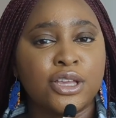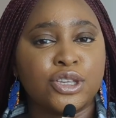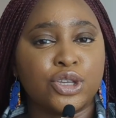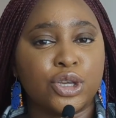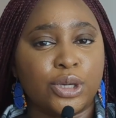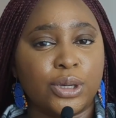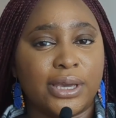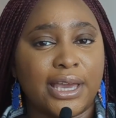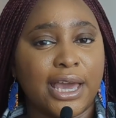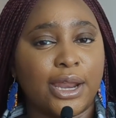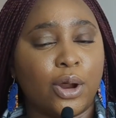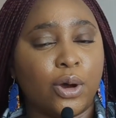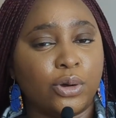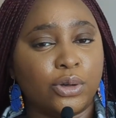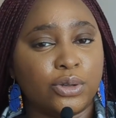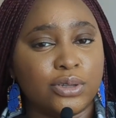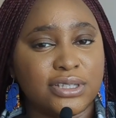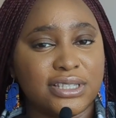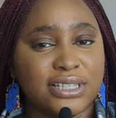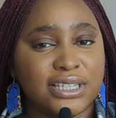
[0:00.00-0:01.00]
So you get
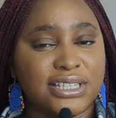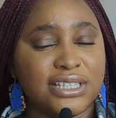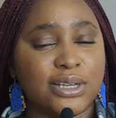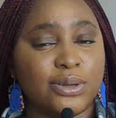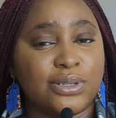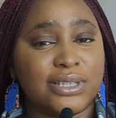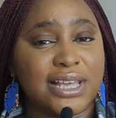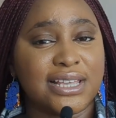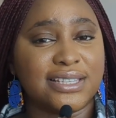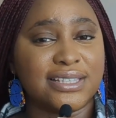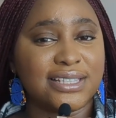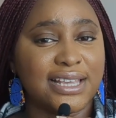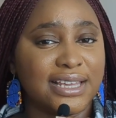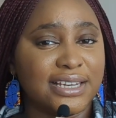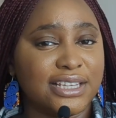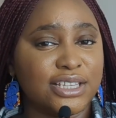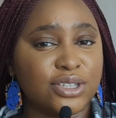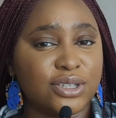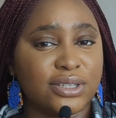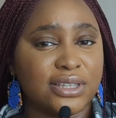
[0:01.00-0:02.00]
all those details and
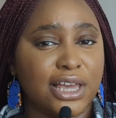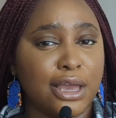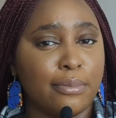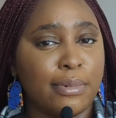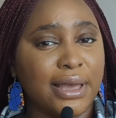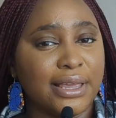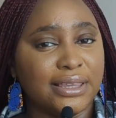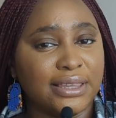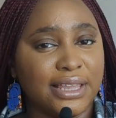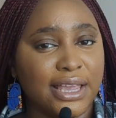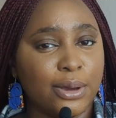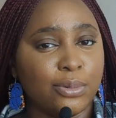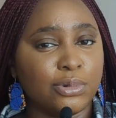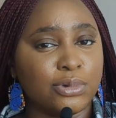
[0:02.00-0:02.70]
send it to them and they